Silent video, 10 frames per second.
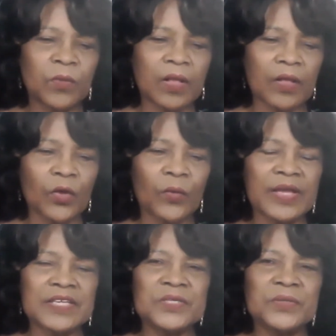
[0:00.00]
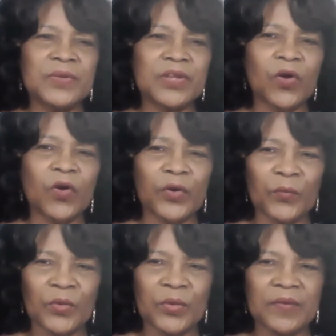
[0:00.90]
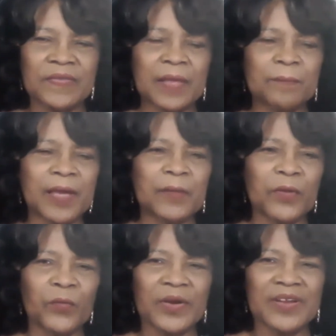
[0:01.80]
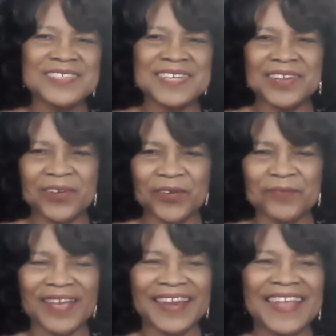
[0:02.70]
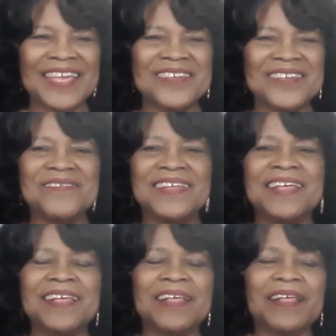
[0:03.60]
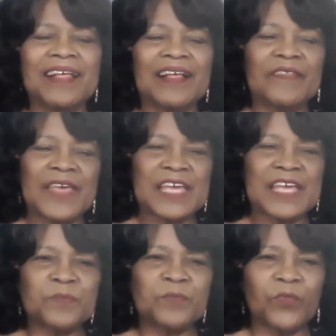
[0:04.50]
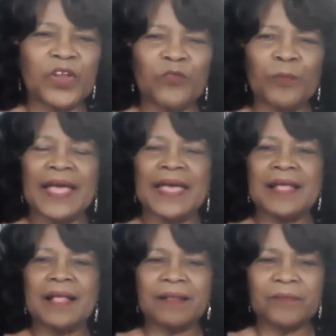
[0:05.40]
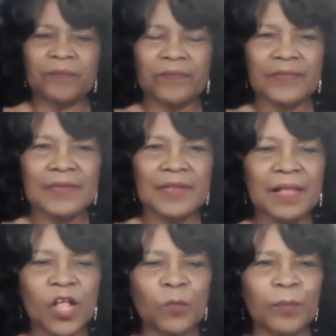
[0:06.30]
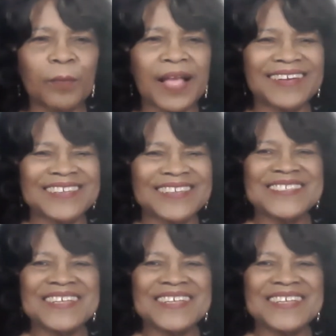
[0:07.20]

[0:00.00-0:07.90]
going to Incarnate Word. That might be where she heard my name. That's one of my alma maters.